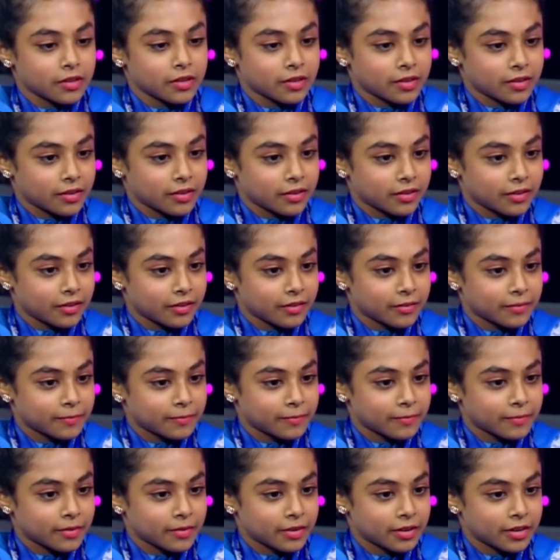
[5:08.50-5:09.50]

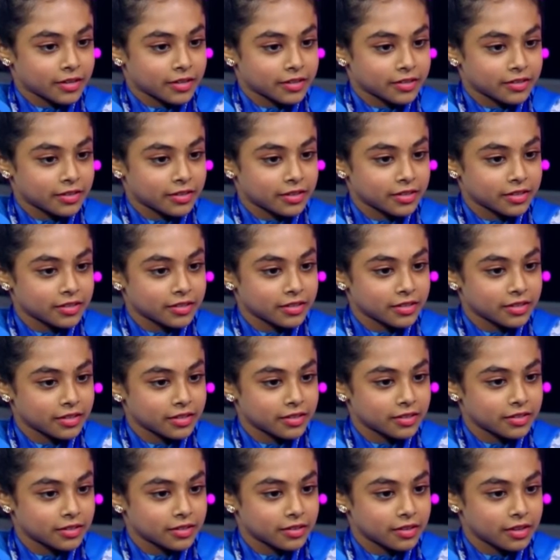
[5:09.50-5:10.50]
I started,
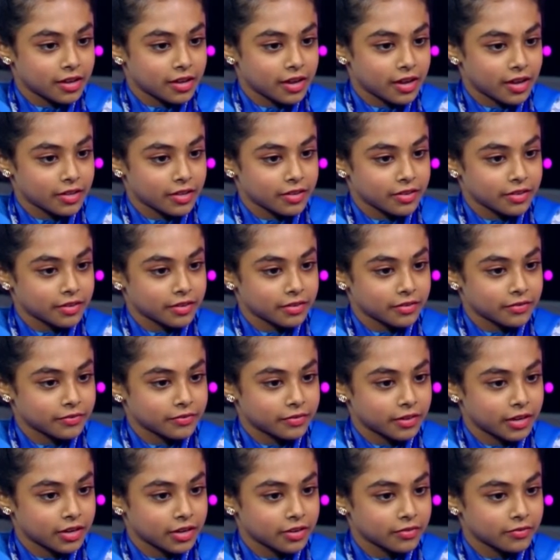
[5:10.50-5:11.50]
I think,
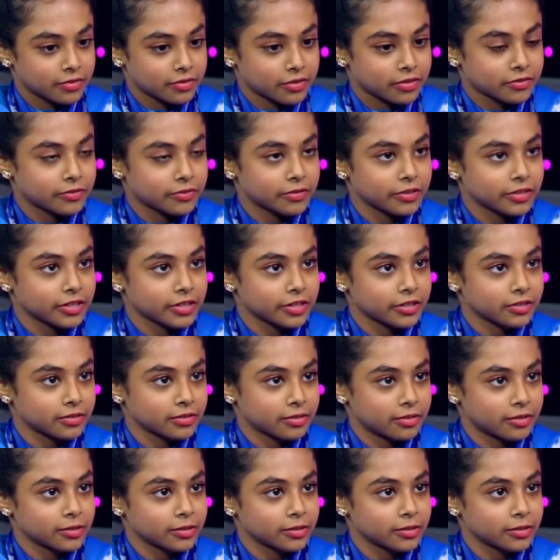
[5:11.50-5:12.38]
5 or 4 years old.